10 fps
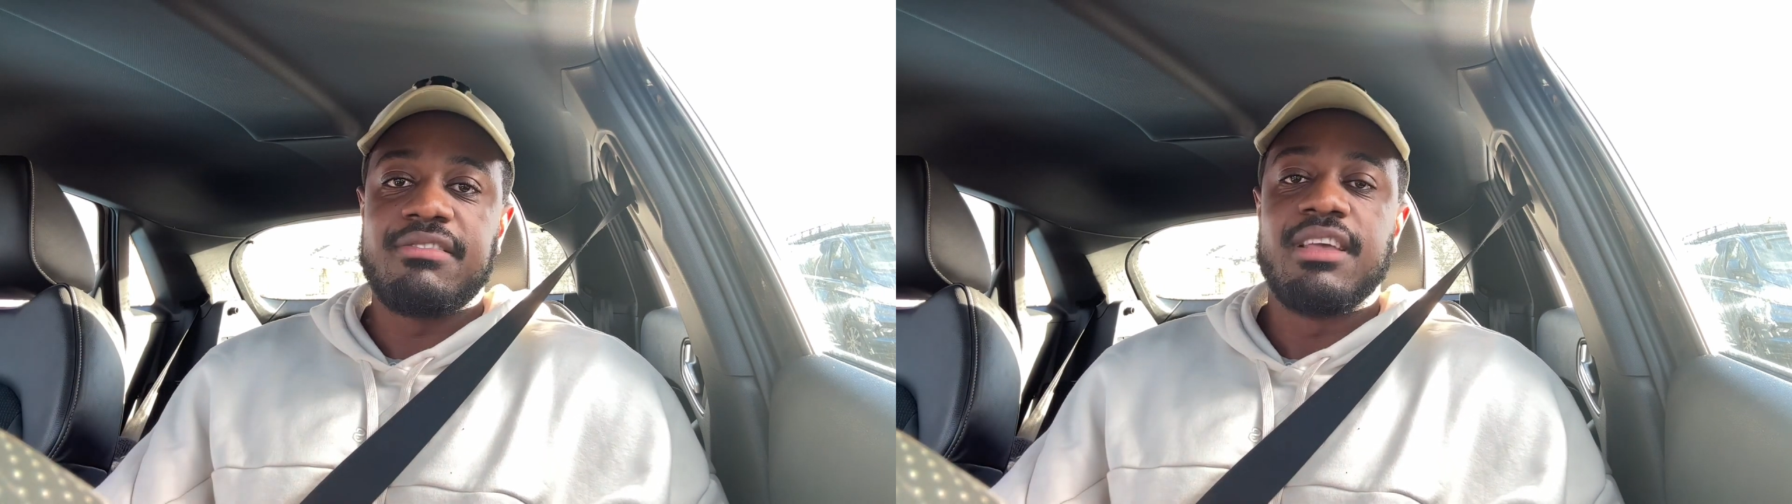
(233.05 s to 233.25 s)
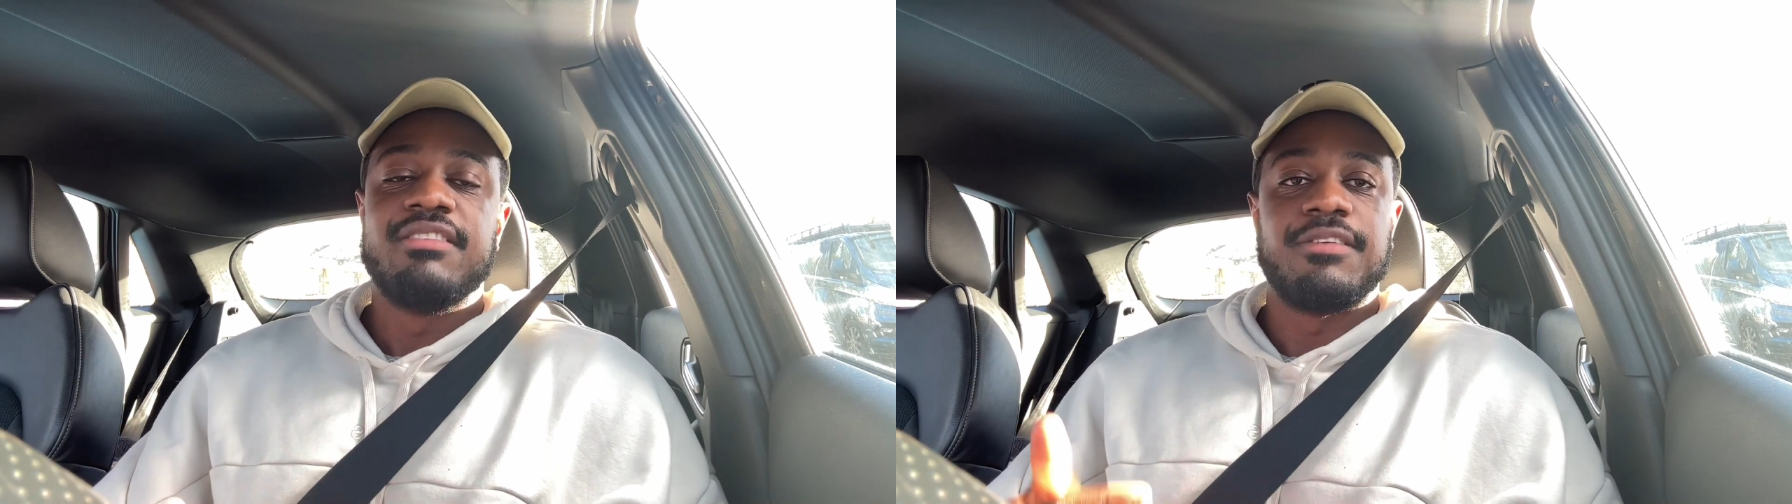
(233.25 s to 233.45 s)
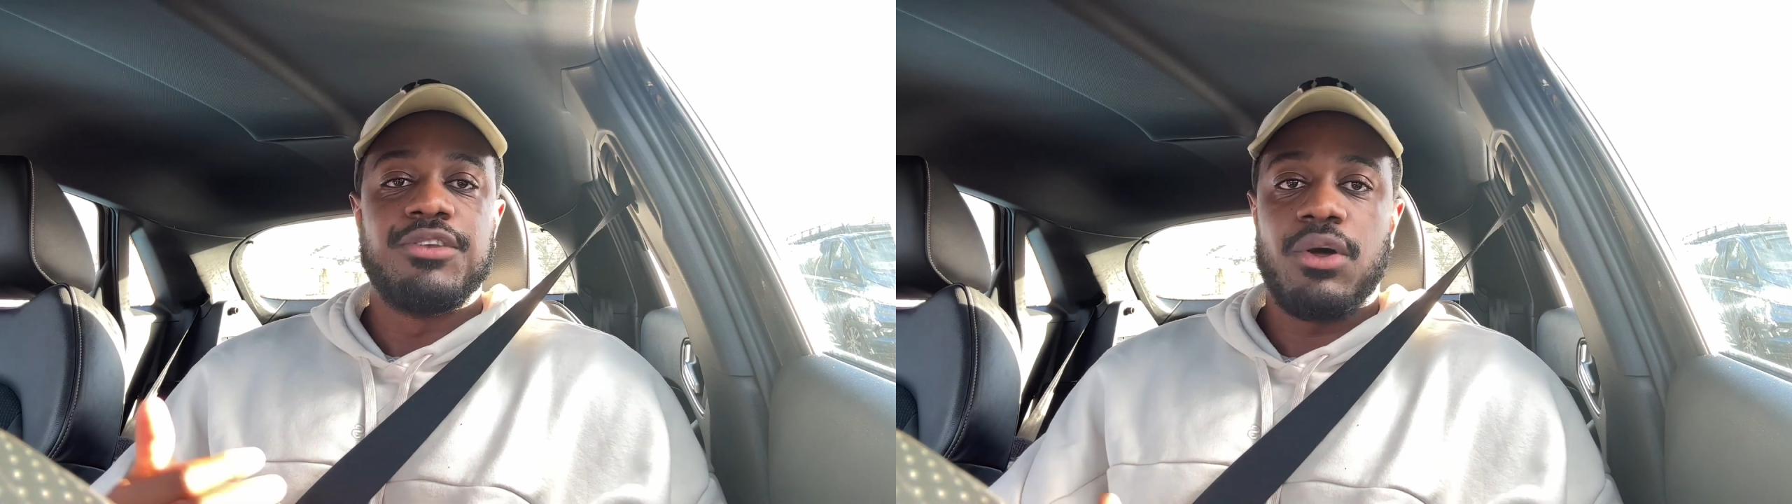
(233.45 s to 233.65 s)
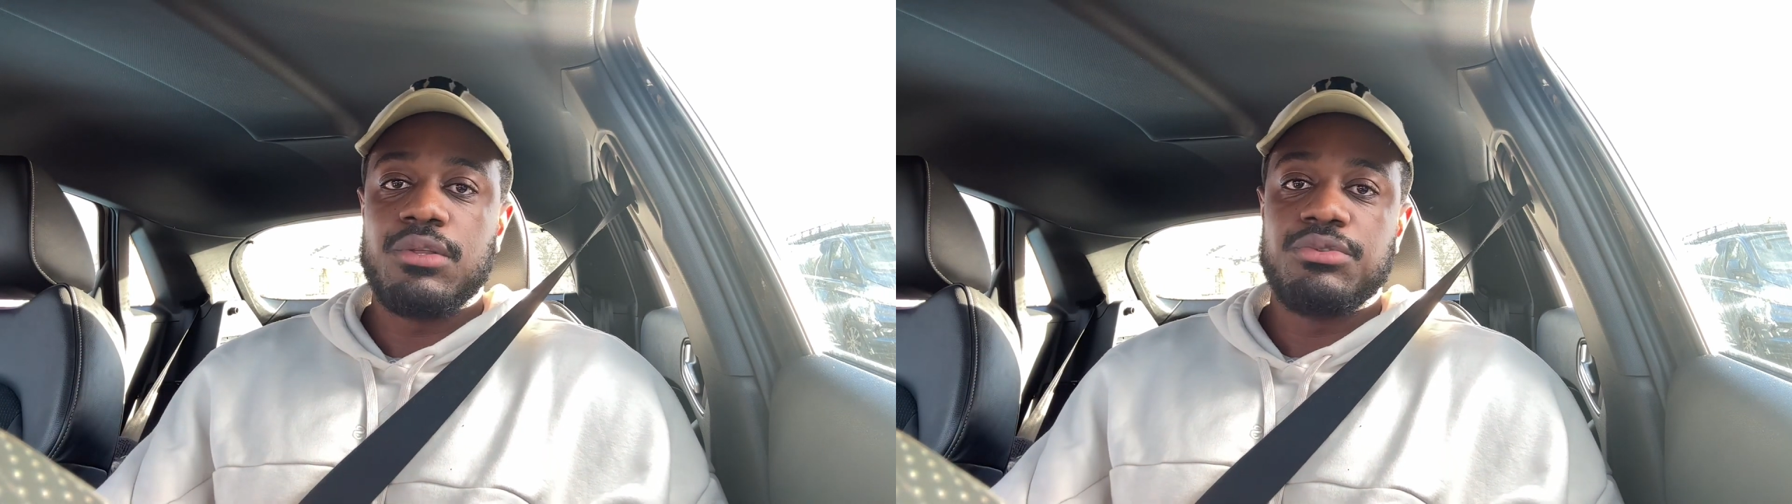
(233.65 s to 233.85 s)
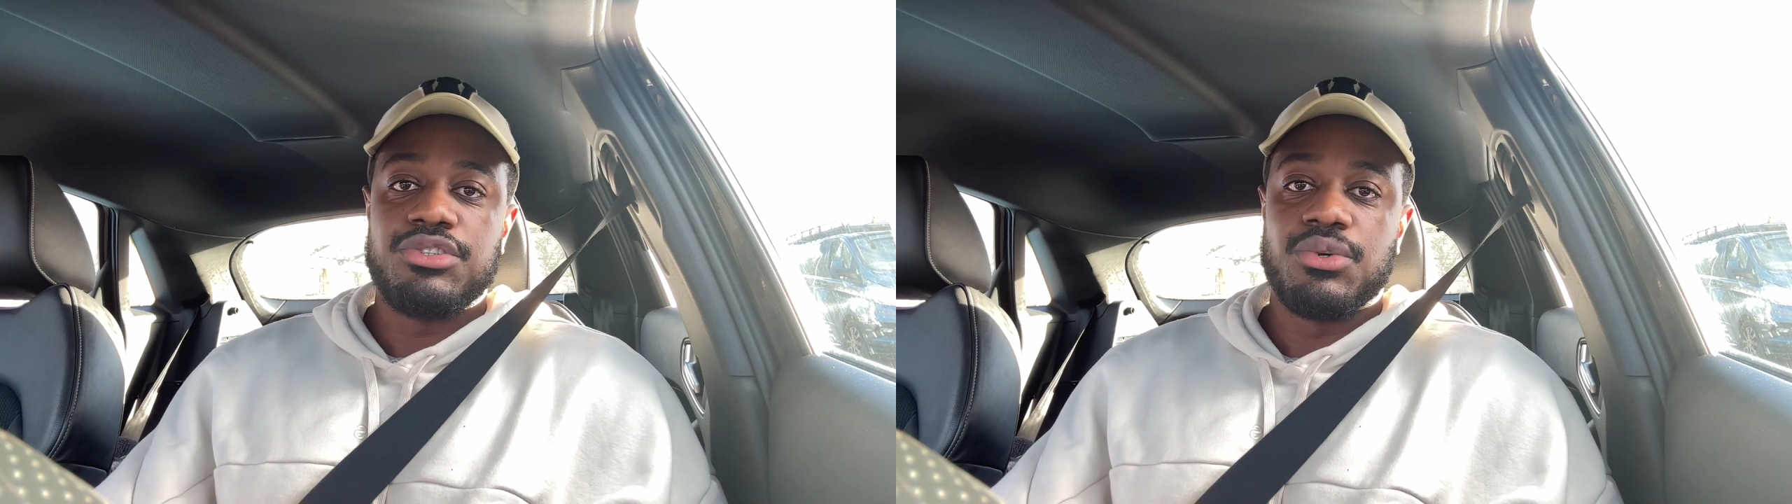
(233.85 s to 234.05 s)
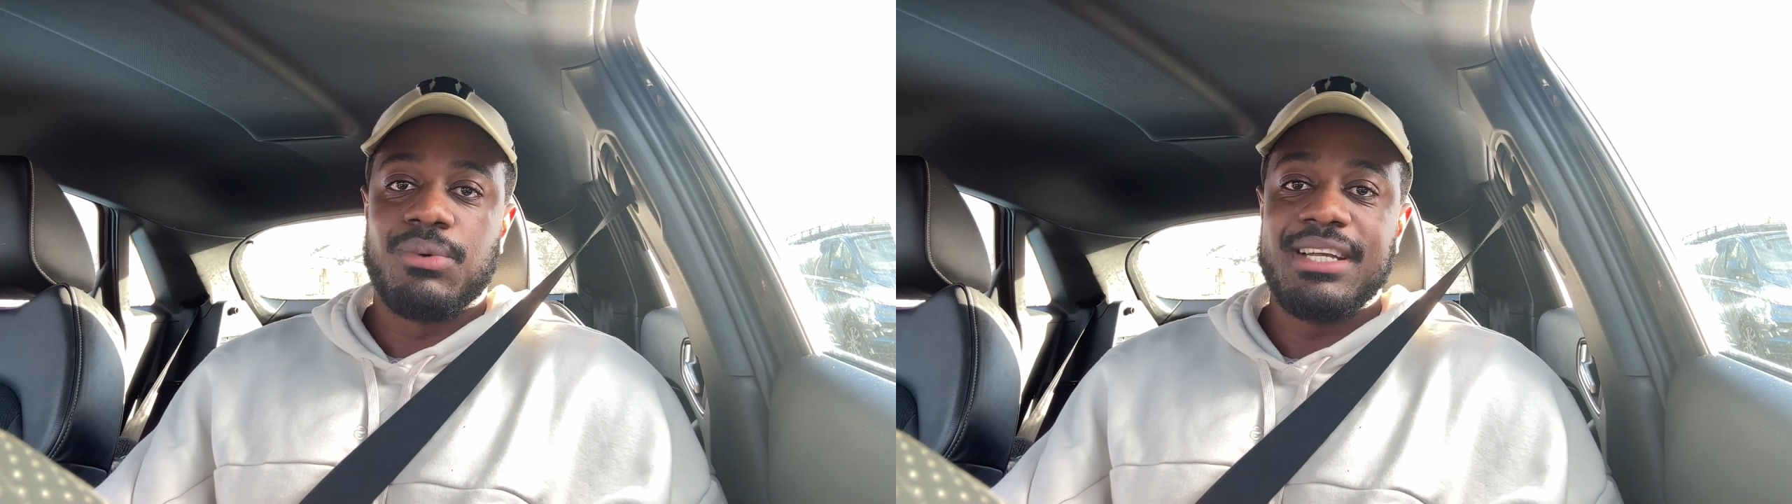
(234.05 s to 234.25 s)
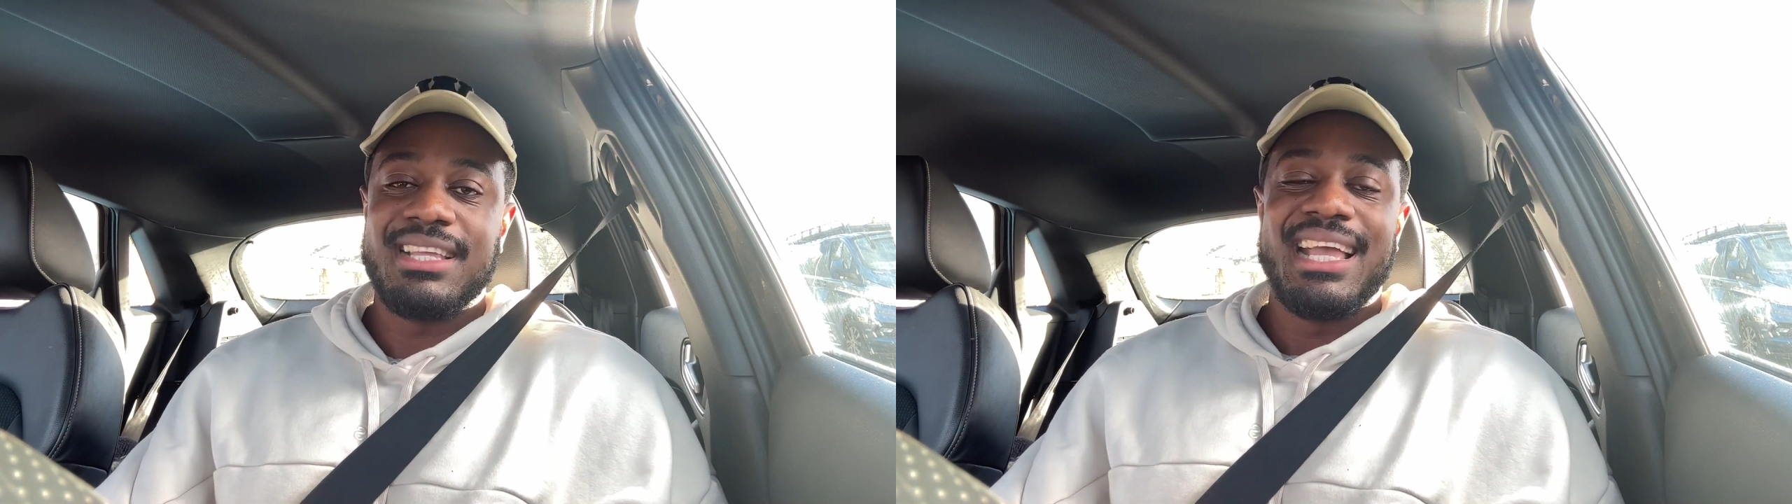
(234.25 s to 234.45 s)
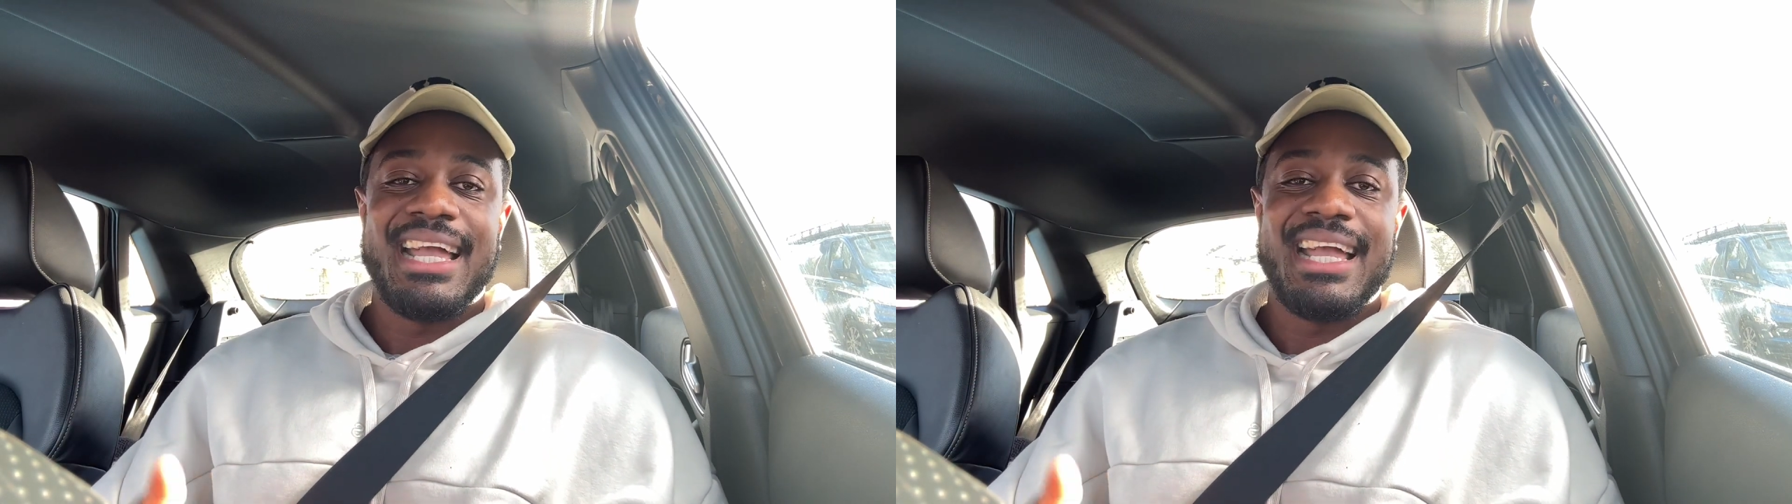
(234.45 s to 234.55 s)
So if you're not losing your weight,